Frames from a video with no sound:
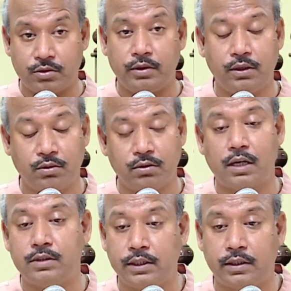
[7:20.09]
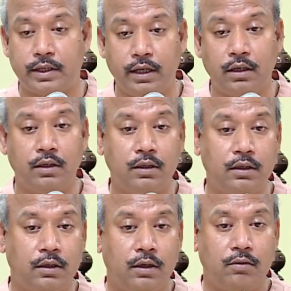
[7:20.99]
So in 2003,
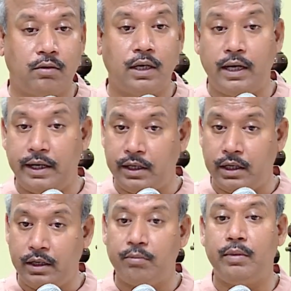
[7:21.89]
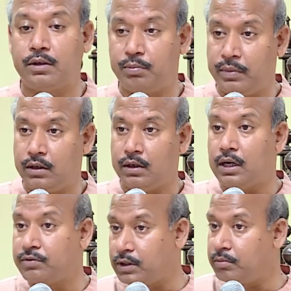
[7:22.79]
one lady met me
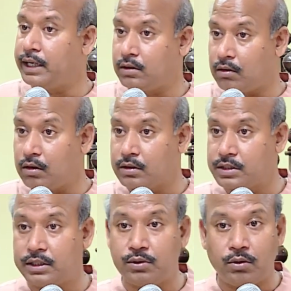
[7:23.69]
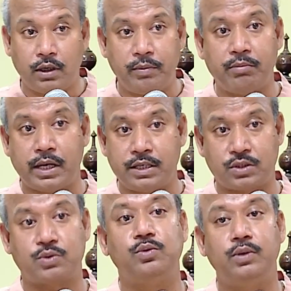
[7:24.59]
after my talk. She told me, my
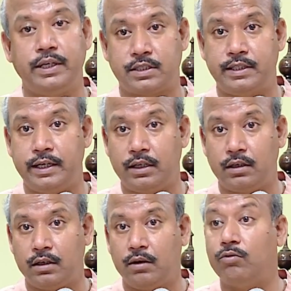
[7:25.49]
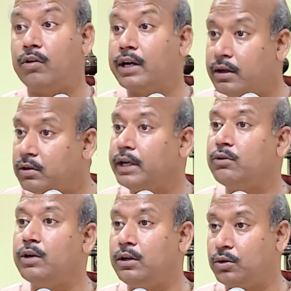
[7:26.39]
school is there. Whatever you
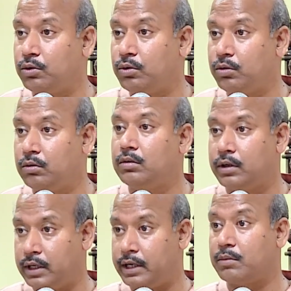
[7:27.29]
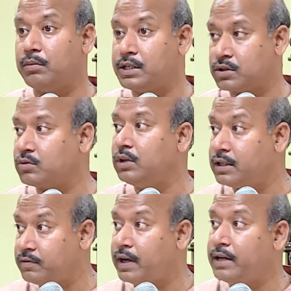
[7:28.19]
want to do, take my school,
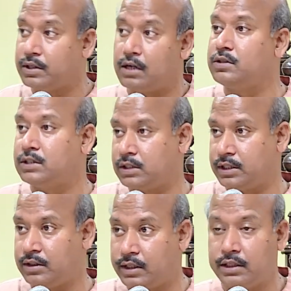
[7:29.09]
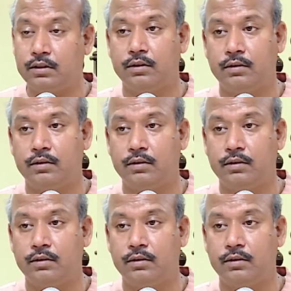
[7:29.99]
has 5,000 children.